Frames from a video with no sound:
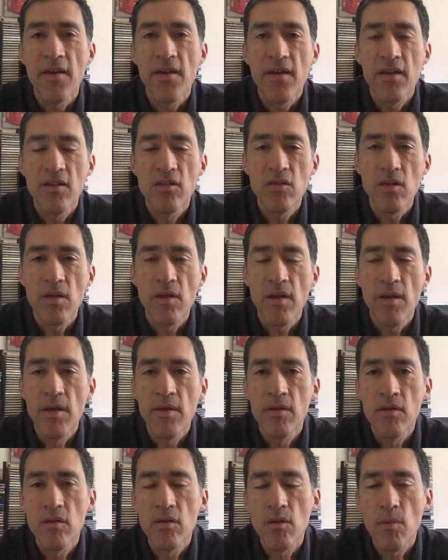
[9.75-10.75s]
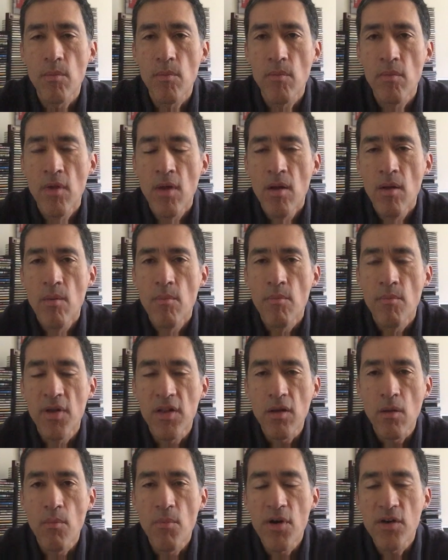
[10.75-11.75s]
It's
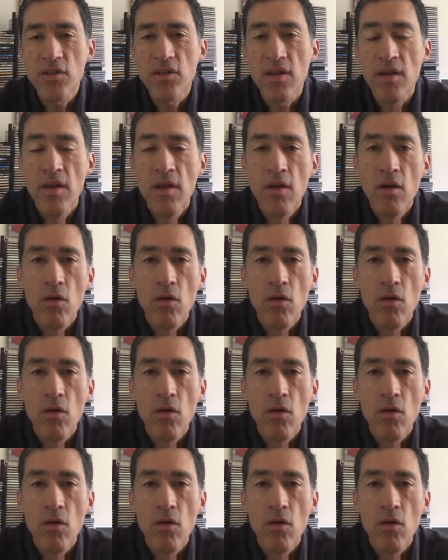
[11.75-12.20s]
Metal Marty